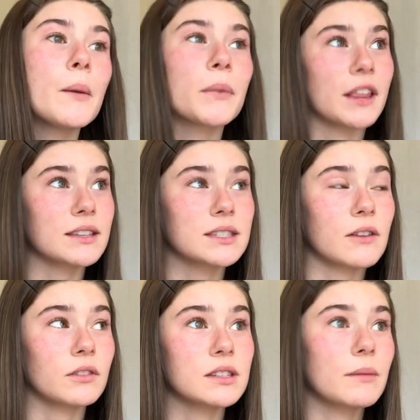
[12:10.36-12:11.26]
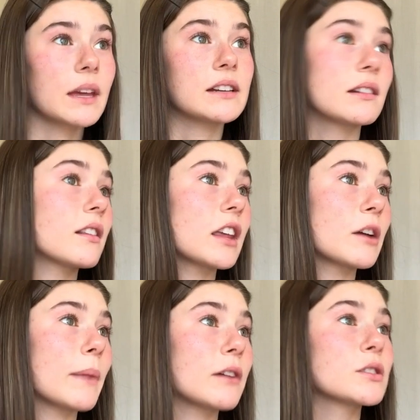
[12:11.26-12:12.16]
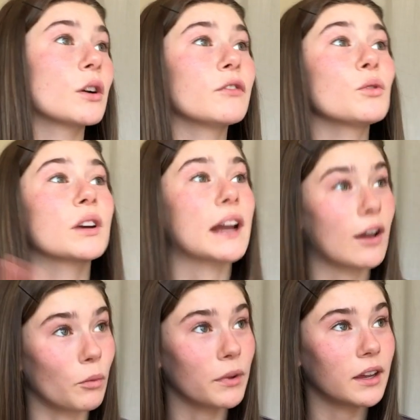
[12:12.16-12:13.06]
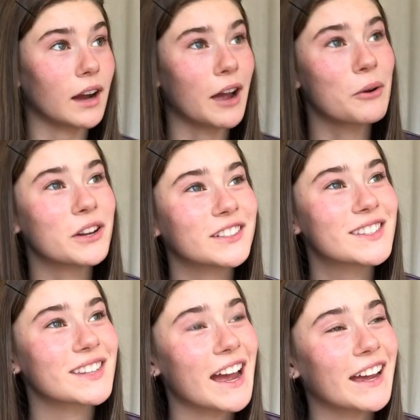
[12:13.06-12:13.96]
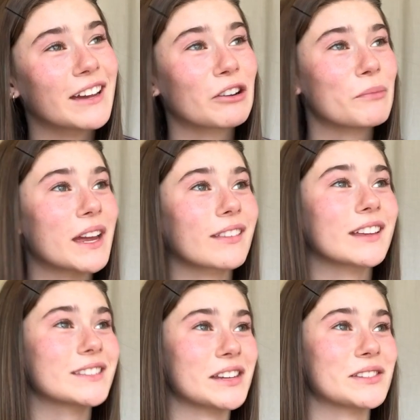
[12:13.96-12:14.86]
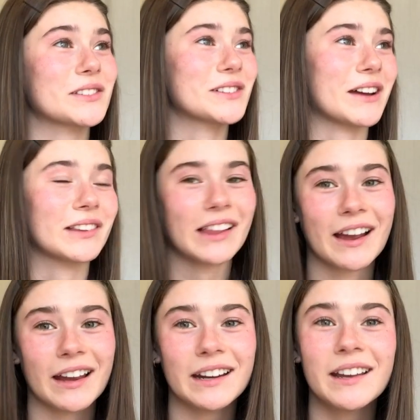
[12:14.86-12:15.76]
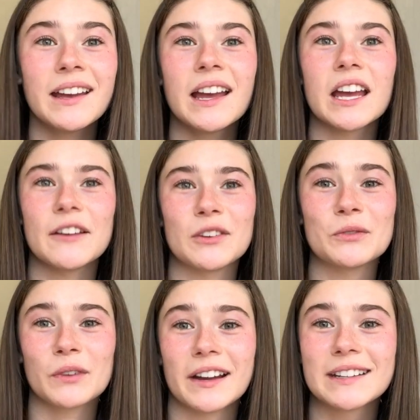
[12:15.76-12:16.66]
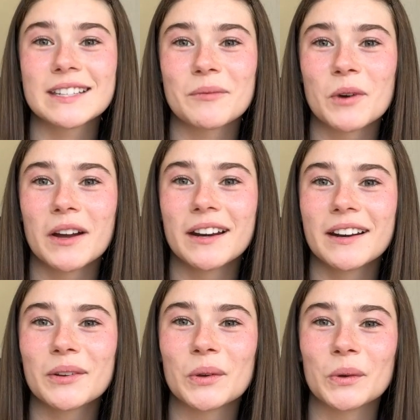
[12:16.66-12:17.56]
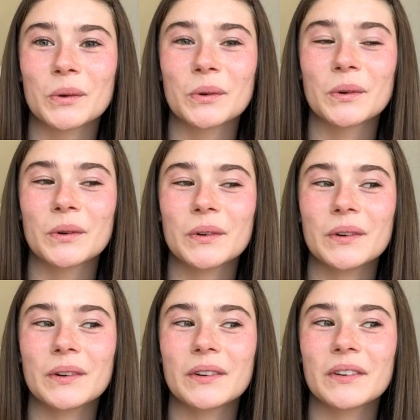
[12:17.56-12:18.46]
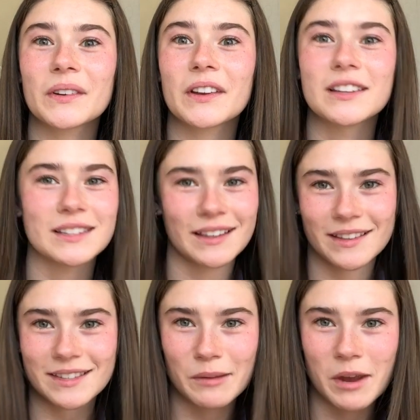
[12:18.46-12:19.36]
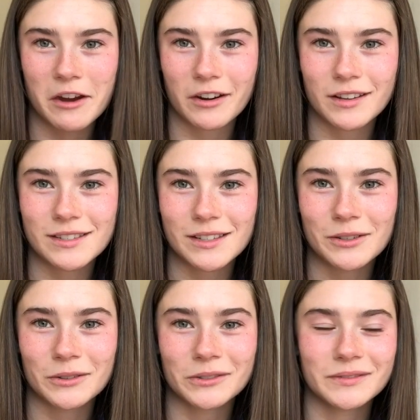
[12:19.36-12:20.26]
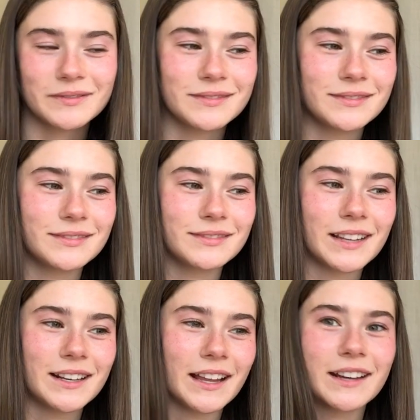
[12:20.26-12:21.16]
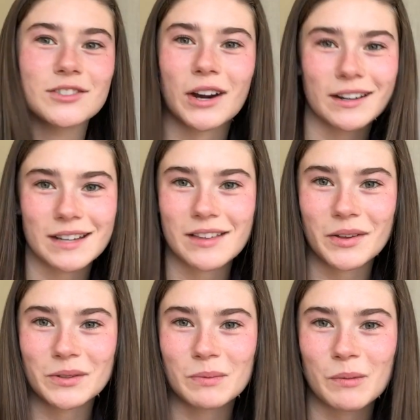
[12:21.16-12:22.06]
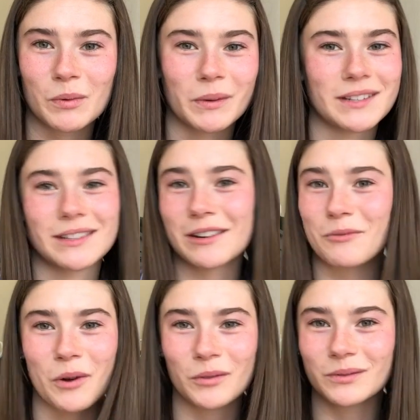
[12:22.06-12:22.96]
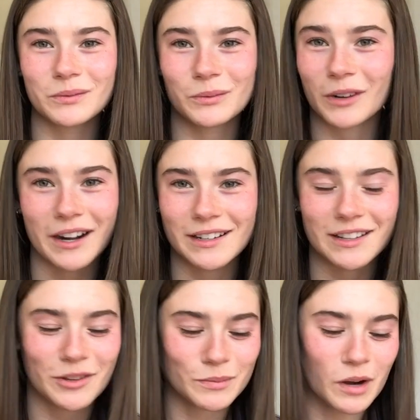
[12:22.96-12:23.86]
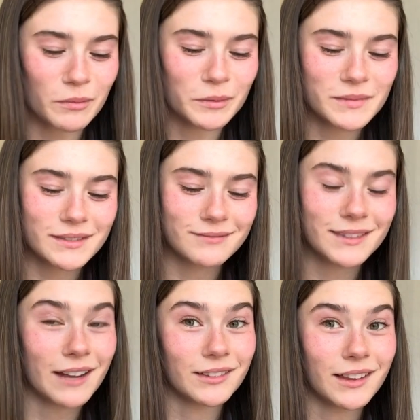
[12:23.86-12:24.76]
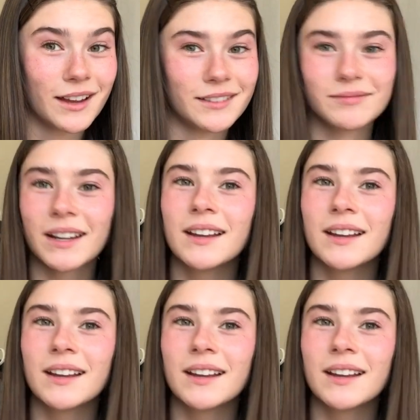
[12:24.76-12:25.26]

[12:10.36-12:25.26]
But that's definitely something I didn't think about. So if you can help it, I would say it'll make things easier down the line if you find someone who is in the same area as you, and like try to date those people, because then you won't run into those problems down the line,